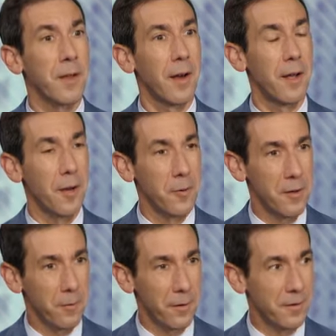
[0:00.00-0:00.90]
uh, another
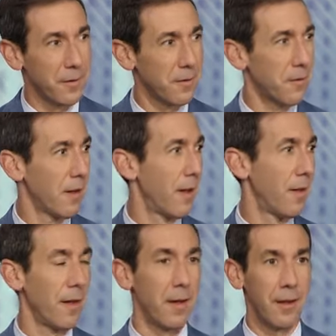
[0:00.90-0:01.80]
difference is
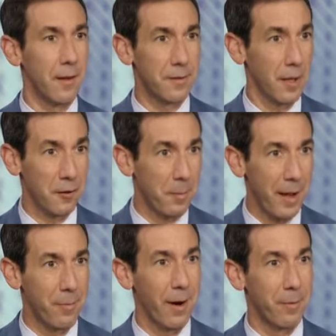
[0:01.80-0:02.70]
uh, it's got a
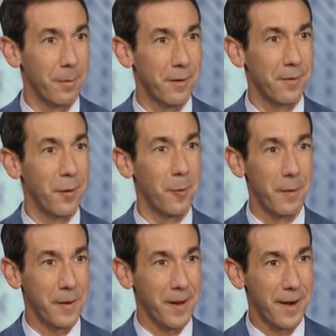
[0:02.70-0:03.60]
spy problem. It's the home
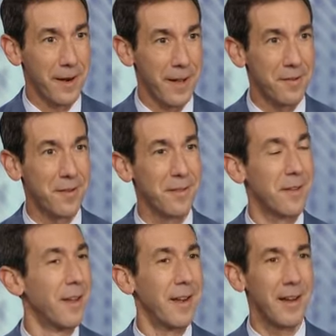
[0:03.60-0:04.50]
of the United Nations.